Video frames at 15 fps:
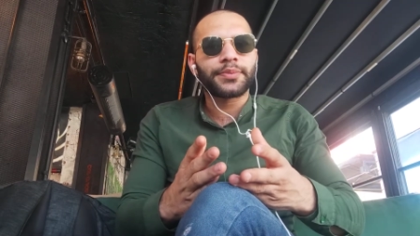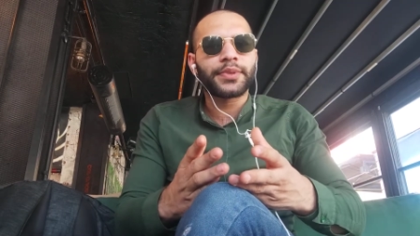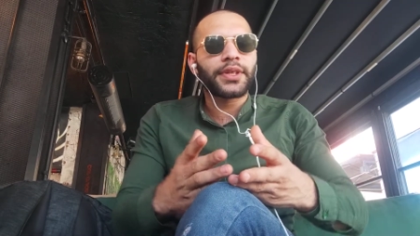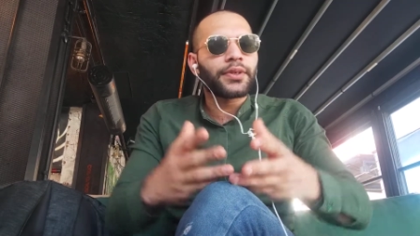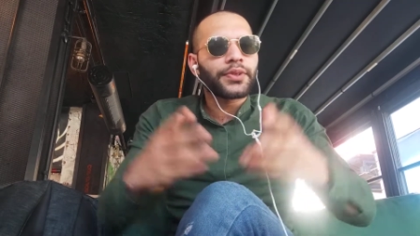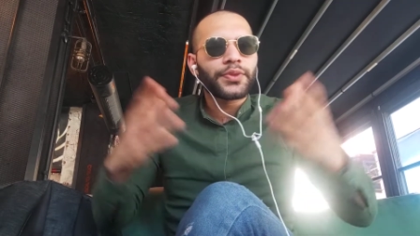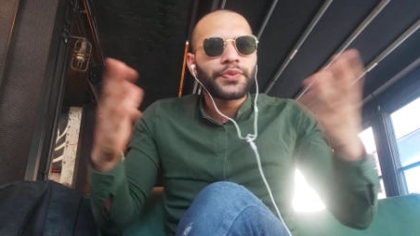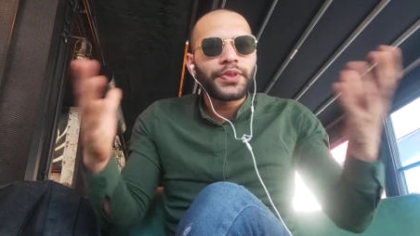
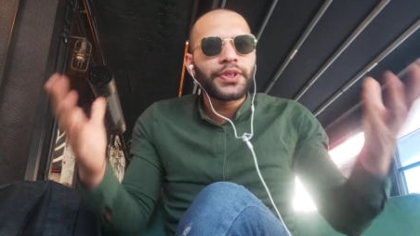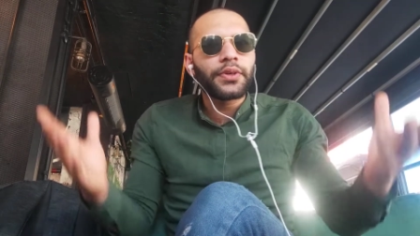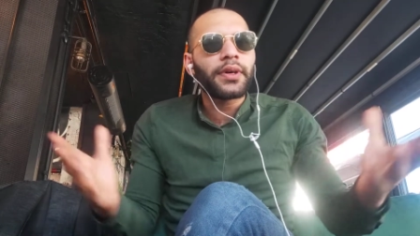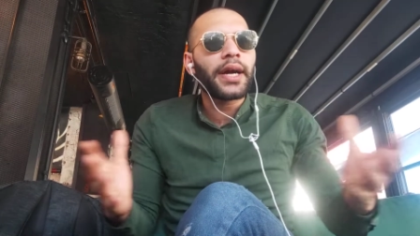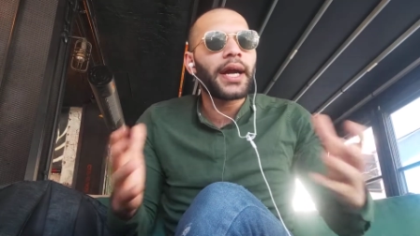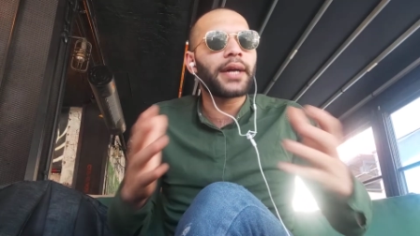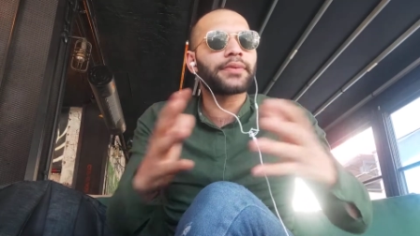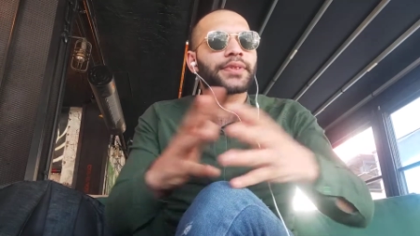because we don't
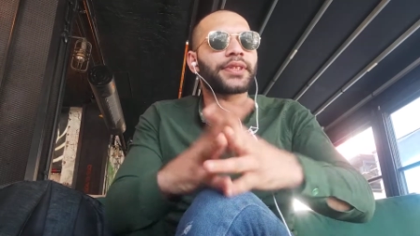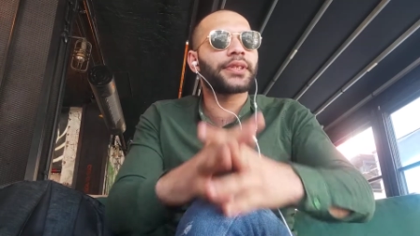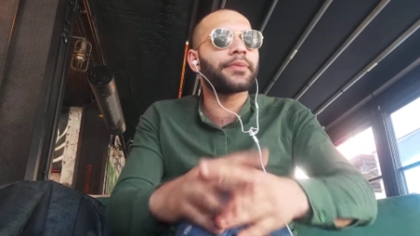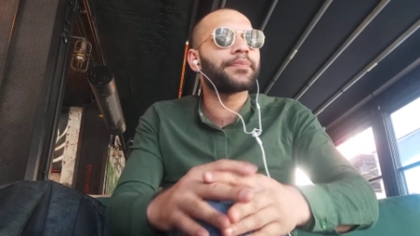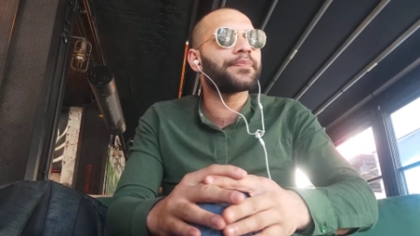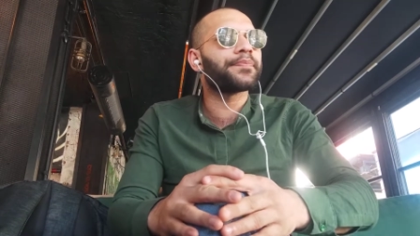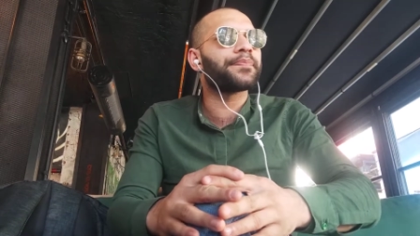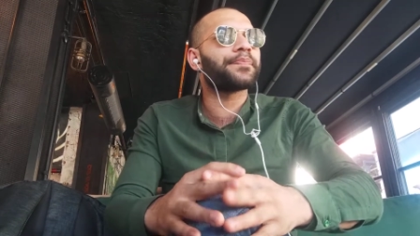have
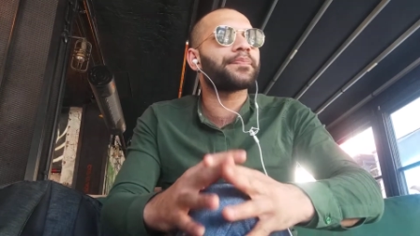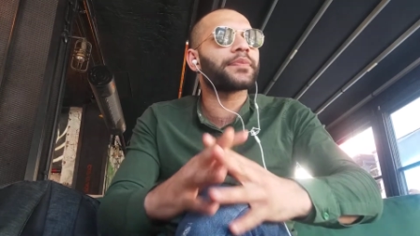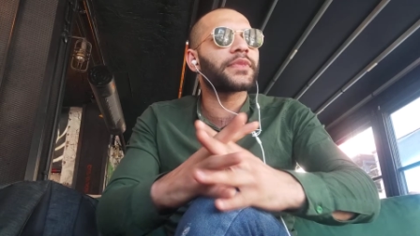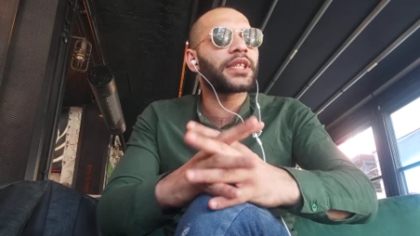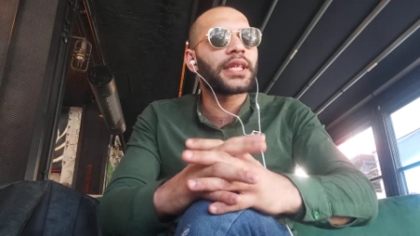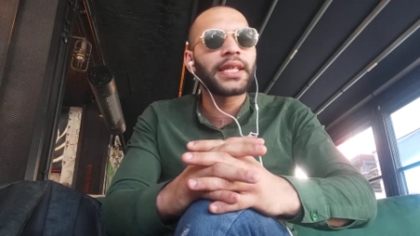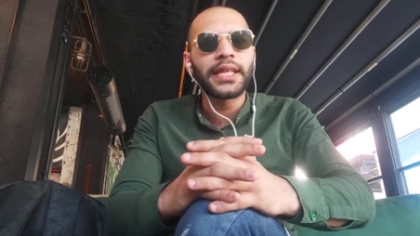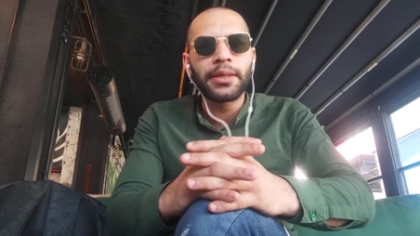some
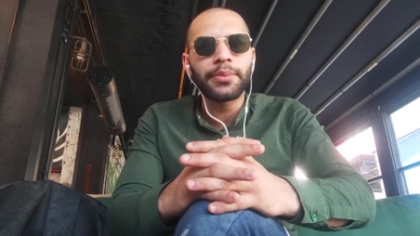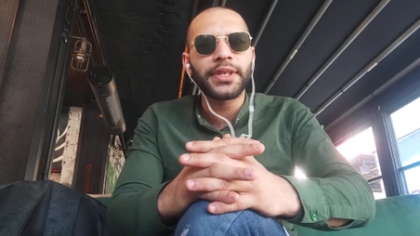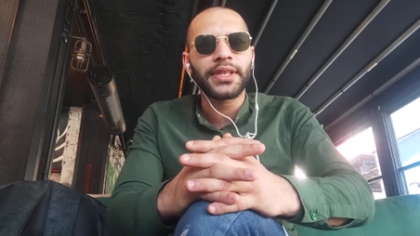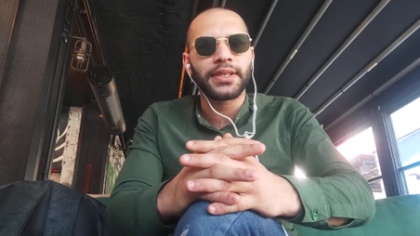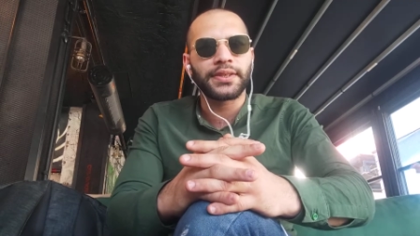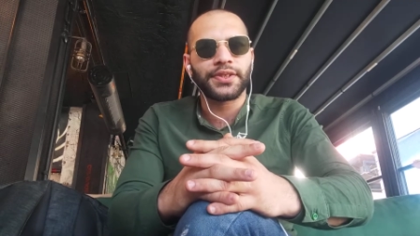limit,